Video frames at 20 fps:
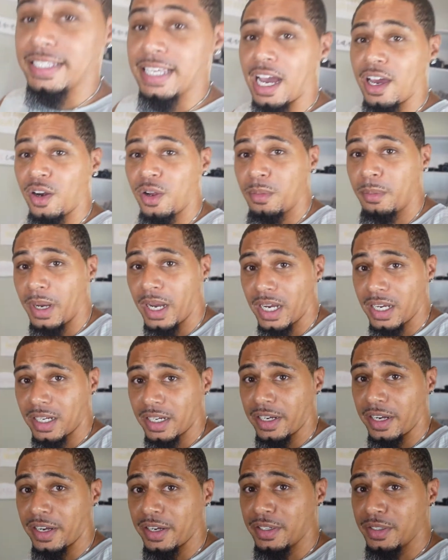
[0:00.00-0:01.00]
y'all don't mind her
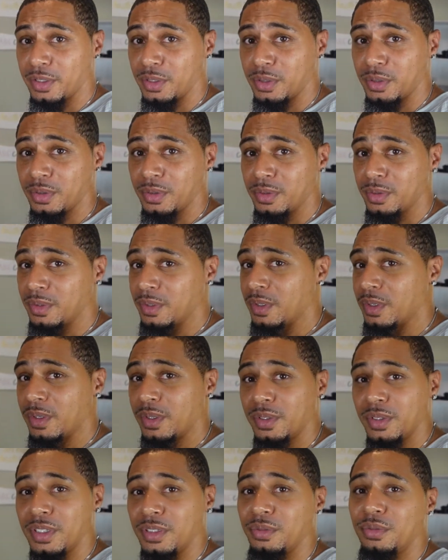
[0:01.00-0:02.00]
hairdo.
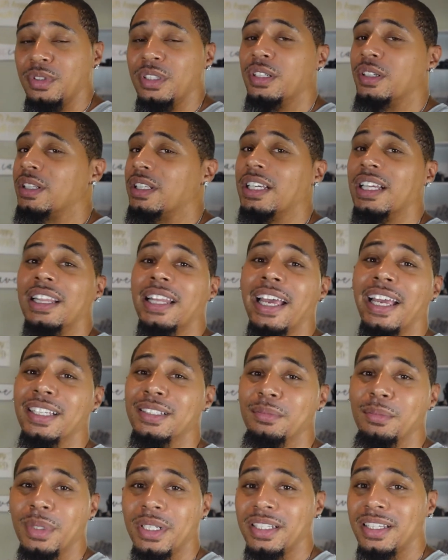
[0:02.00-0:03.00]
This was literally a last
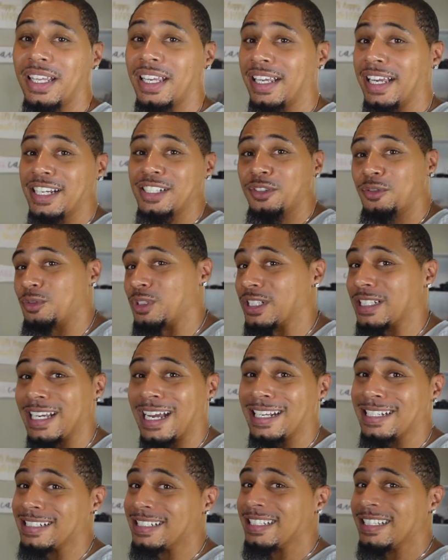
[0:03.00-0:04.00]
minute thing. I just want to
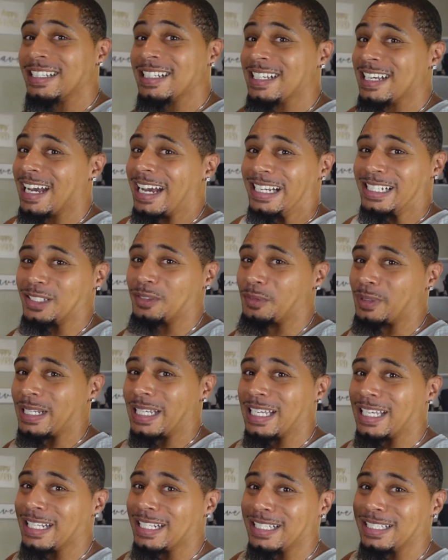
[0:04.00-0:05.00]
kind of, I just want to
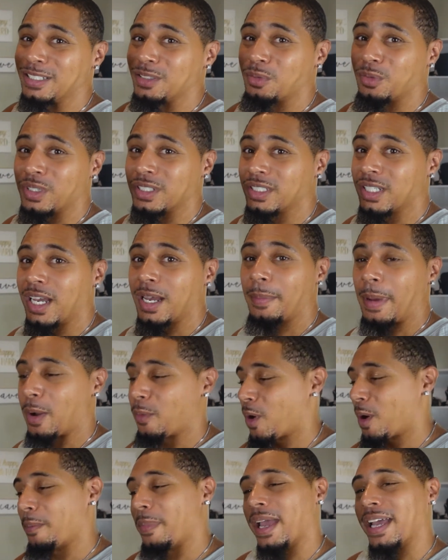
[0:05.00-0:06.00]
hit at least one time. I
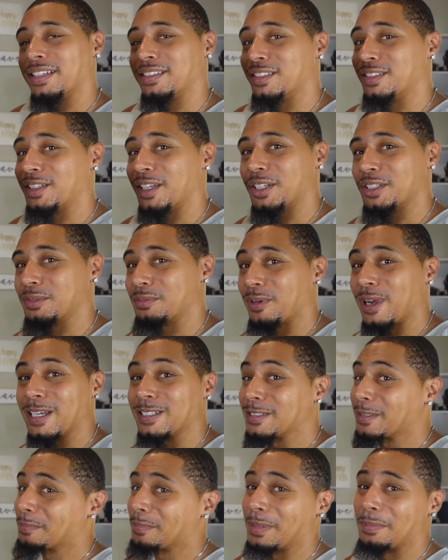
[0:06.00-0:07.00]
walk past this air spray. I
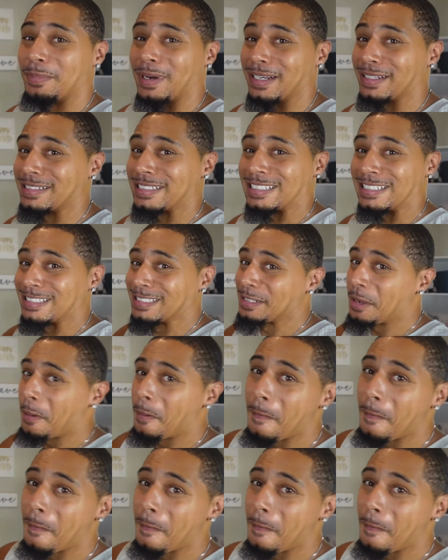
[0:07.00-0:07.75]
said, I'm about to just,